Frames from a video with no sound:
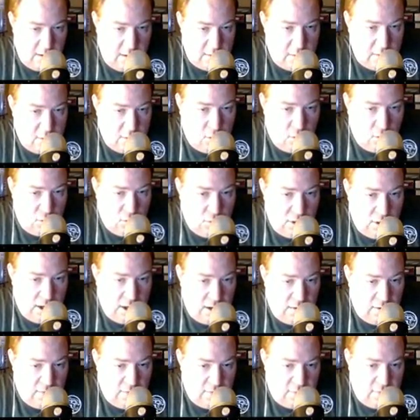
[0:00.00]
Local
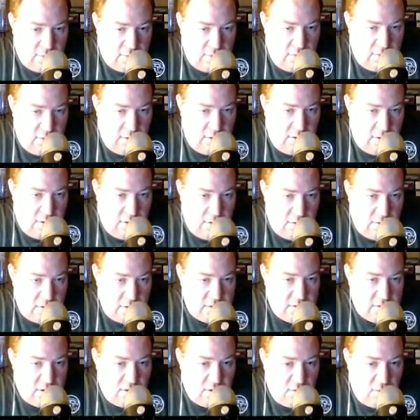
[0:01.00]
Garrison.
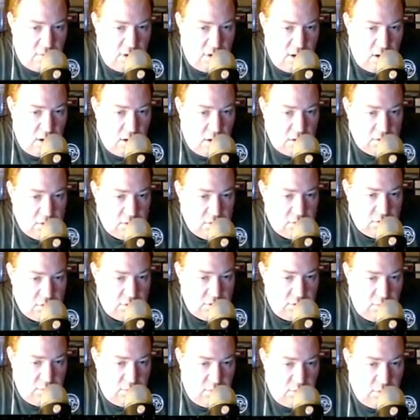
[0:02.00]
This is a 3 cost for
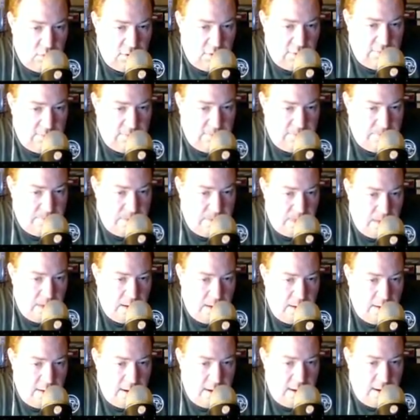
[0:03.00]
support.
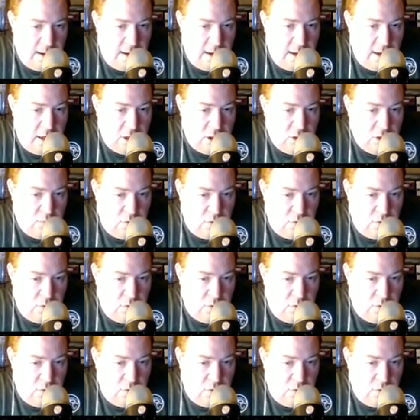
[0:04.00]
Each